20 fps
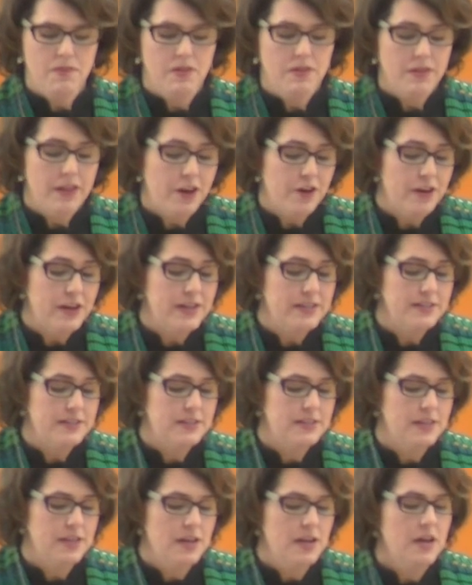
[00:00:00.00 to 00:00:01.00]
There
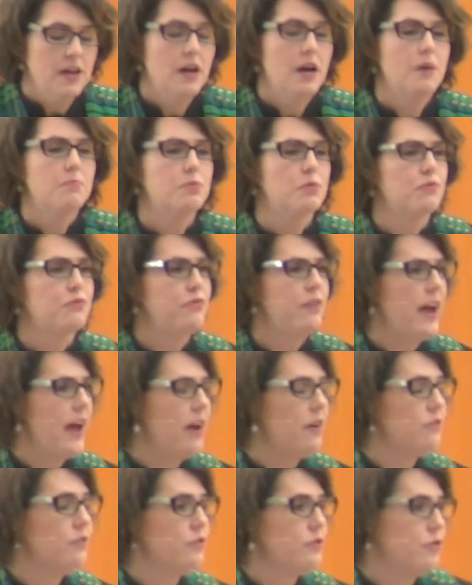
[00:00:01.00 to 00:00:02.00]
is a
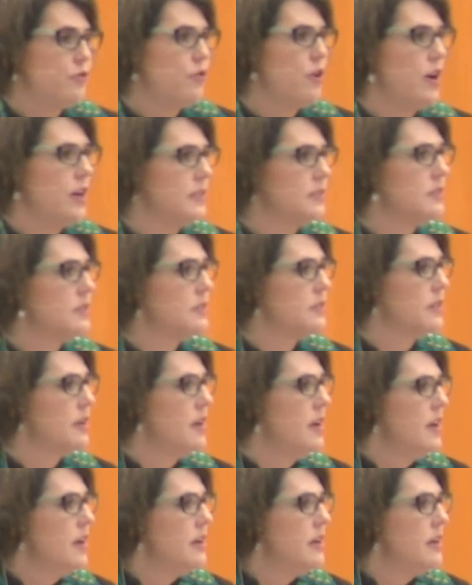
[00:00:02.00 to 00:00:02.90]
profound trust